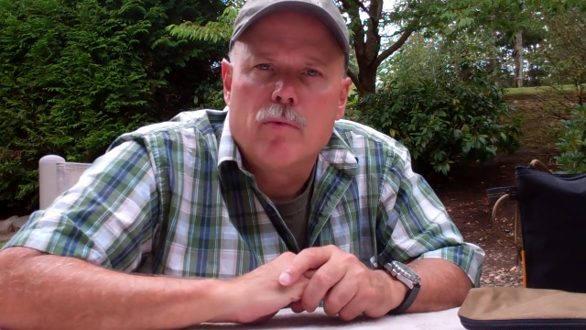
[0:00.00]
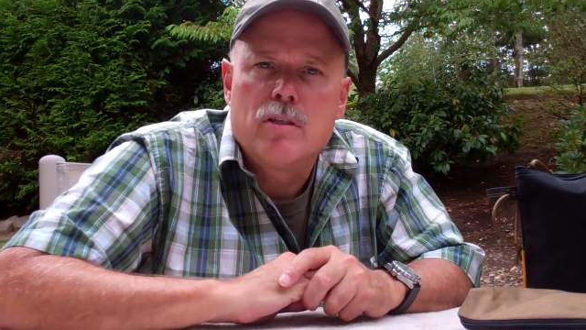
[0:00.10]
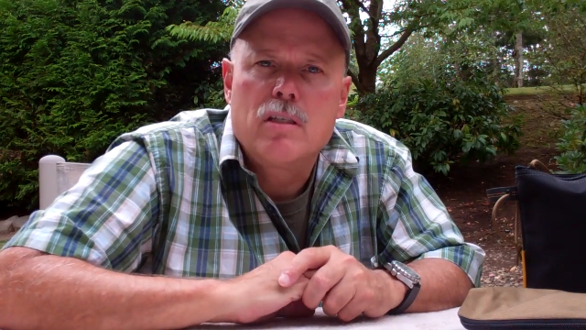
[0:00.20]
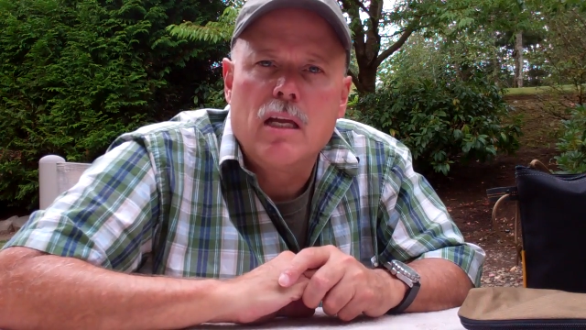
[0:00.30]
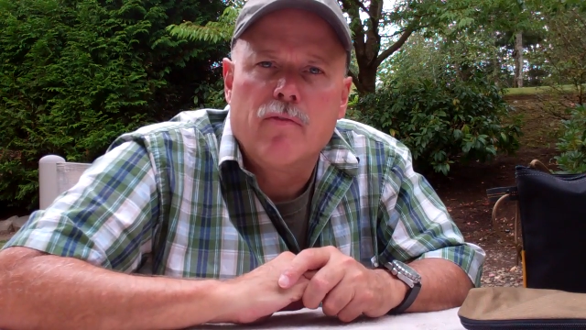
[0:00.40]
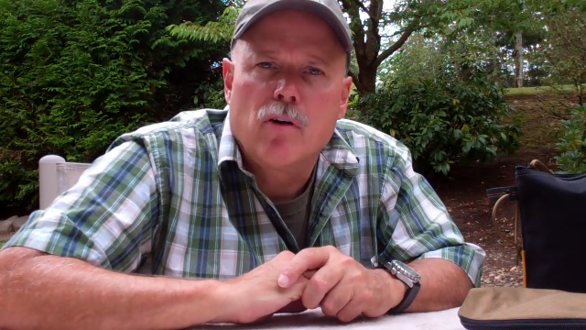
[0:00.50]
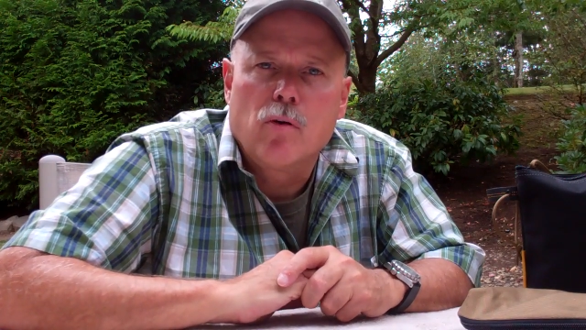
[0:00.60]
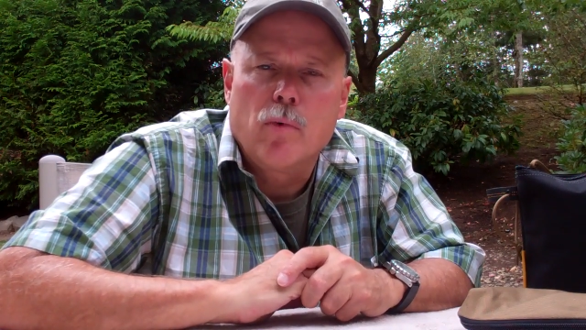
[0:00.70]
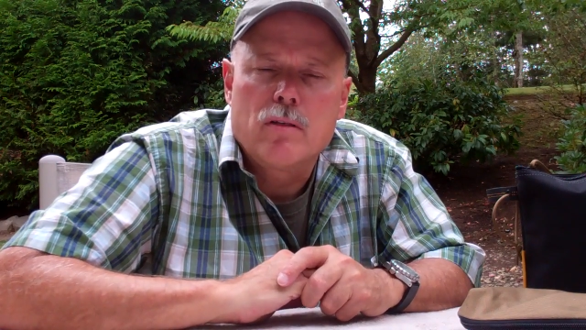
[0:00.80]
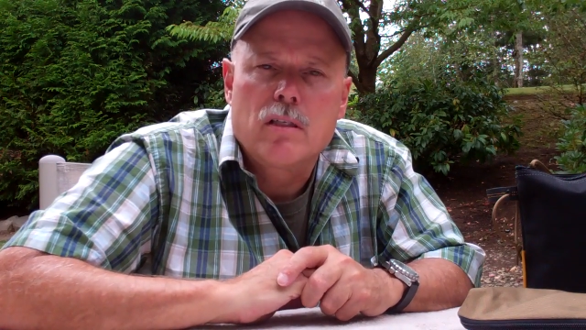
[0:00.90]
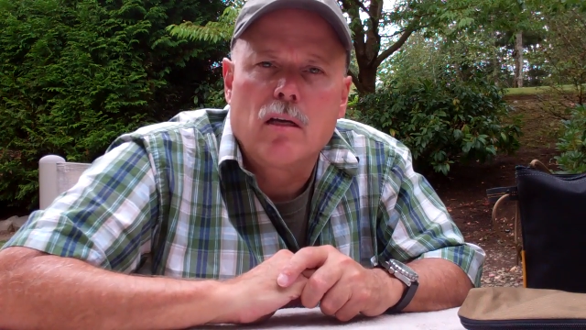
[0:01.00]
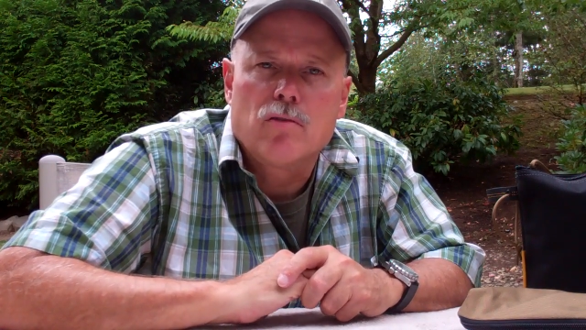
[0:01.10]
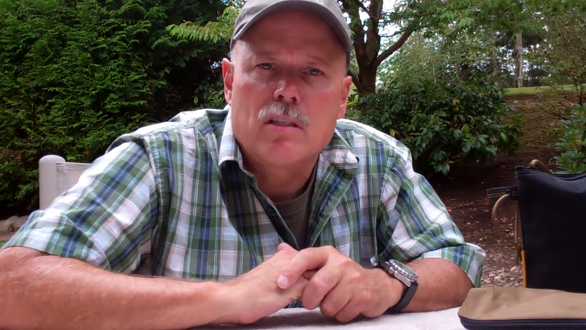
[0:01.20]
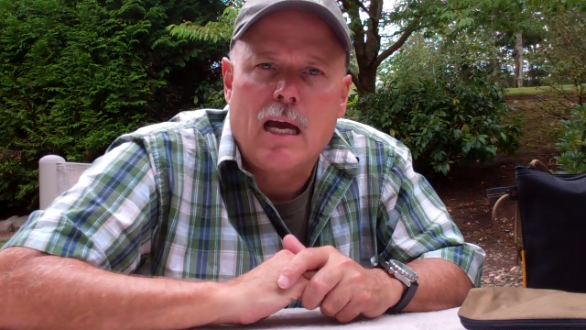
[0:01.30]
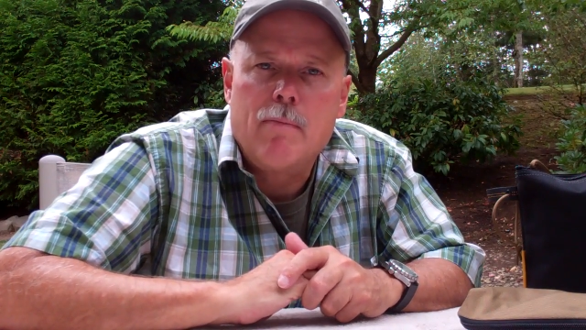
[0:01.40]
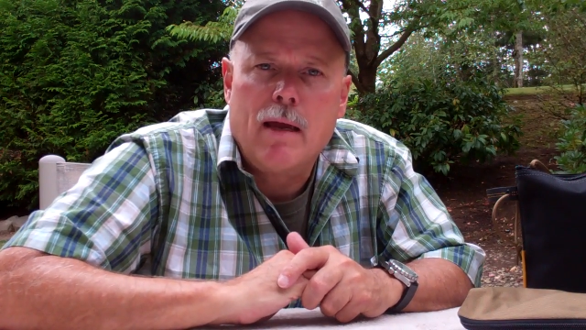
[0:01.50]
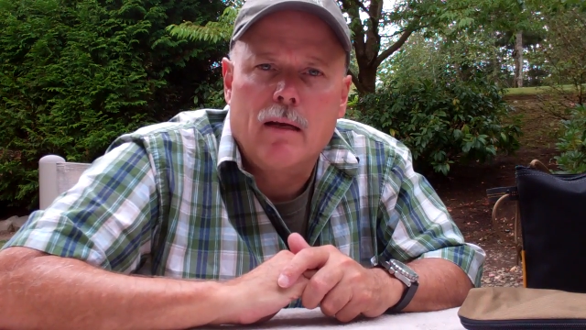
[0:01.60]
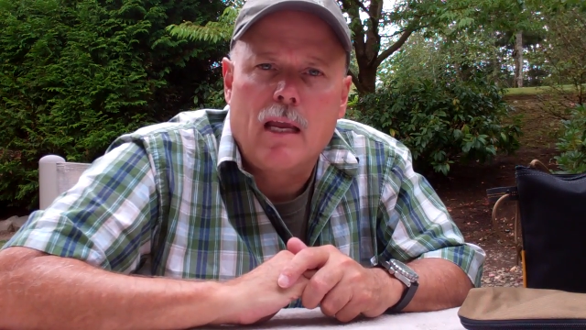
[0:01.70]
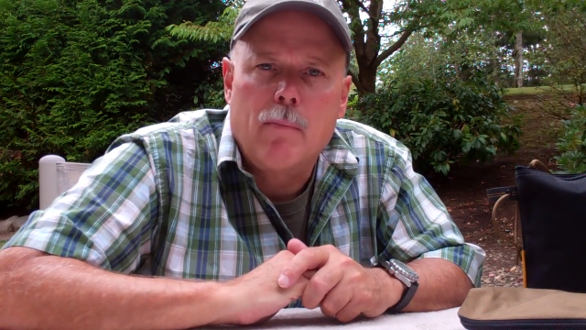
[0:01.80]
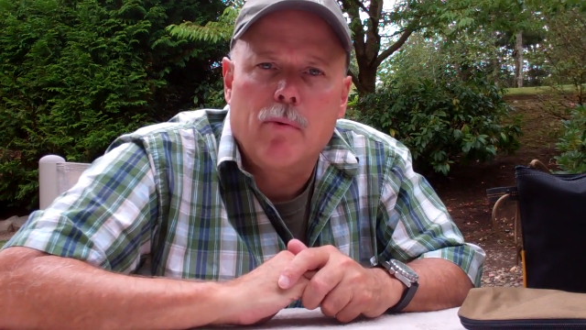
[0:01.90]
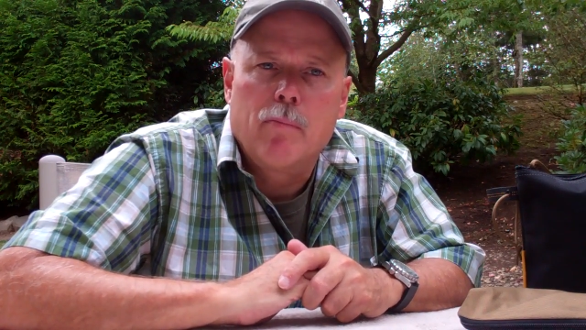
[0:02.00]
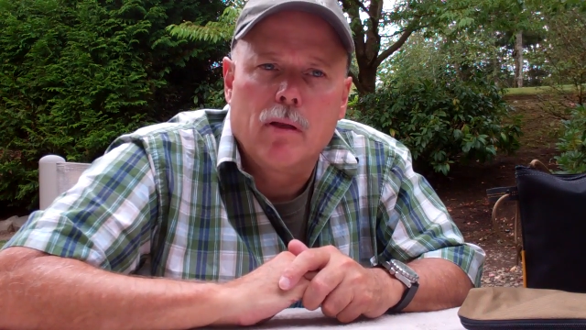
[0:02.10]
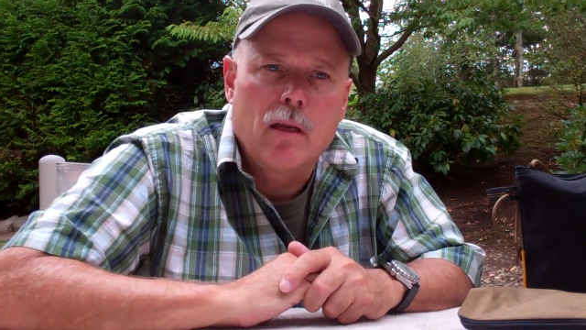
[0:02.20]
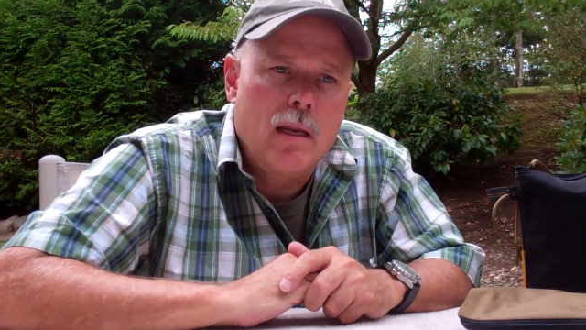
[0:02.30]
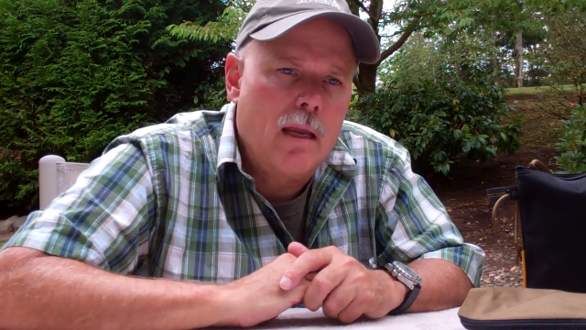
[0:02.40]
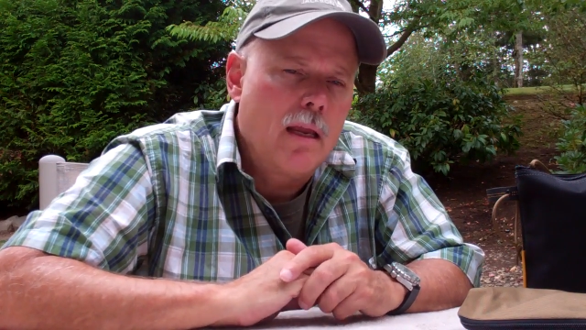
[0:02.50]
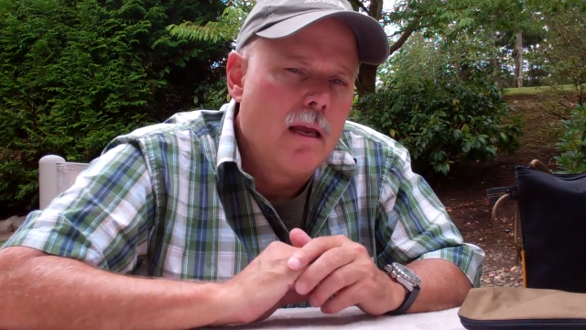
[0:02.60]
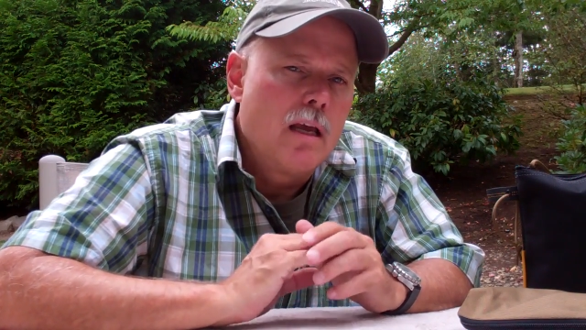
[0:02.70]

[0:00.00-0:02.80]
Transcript: receiver with single sideband capability